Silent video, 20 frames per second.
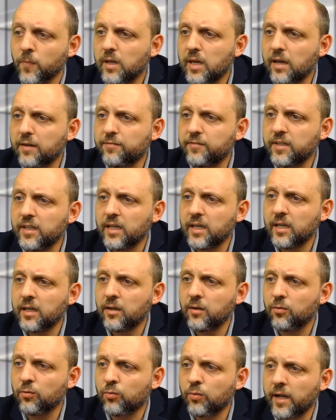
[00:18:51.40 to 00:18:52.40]

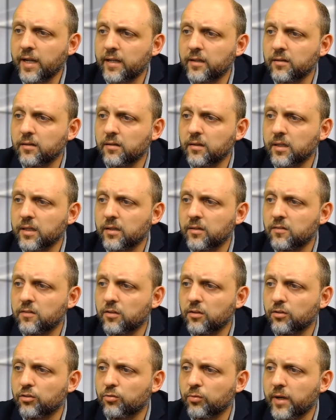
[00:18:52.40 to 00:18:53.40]
FDA regularly
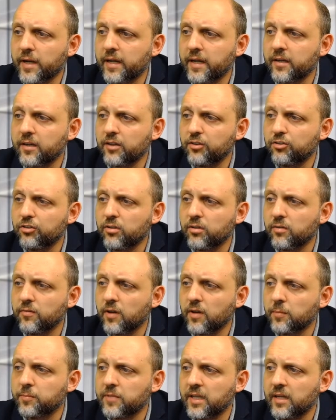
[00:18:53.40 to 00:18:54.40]
considers recognition of
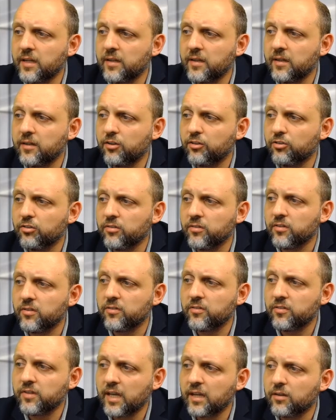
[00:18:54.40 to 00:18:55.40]
updated editions and
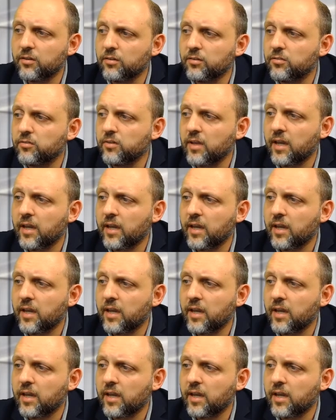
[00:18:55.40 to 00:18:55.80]
standards.